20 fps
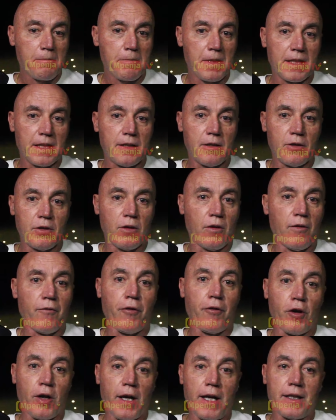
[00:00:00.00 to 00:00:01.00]
but
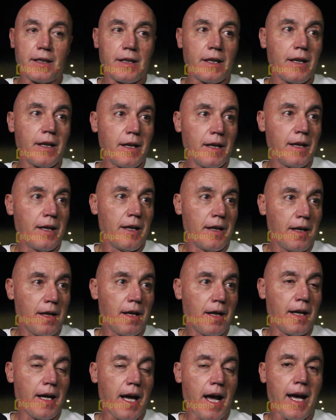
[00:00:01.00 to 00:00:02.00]
don't forget,
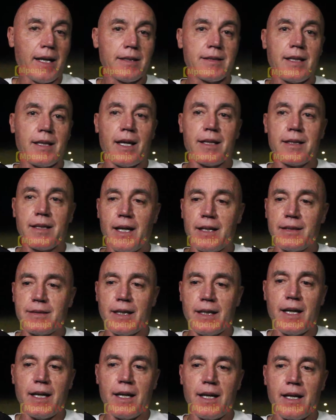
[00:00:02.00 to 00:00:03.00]
as a
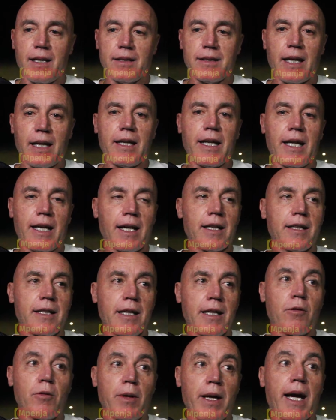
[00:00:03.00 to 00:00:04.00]
technical
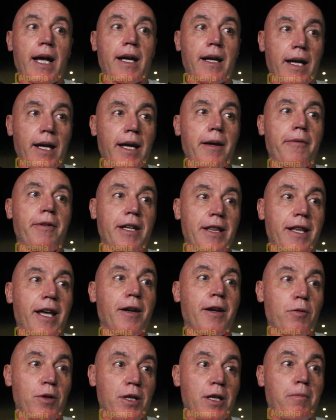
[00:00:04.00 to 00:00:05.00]
team, we are every
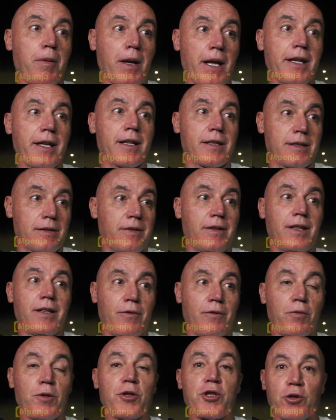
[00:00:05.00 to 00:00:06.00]
day with the players.
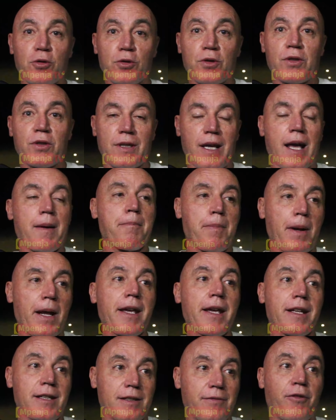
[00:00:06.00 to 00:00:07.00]
If we choose some
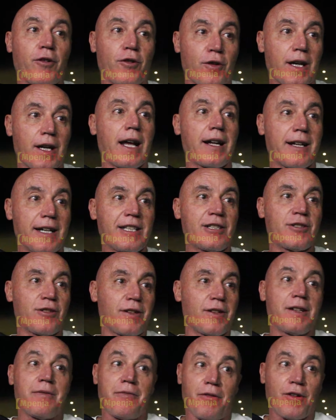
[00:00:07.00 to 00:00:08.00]
players for a
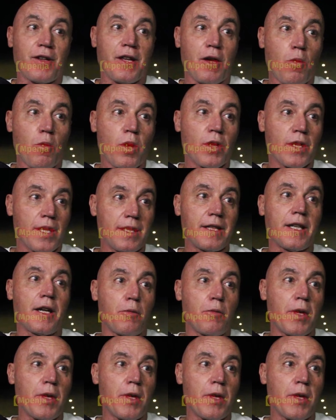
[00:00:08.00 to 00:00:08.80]
reason, for the work in the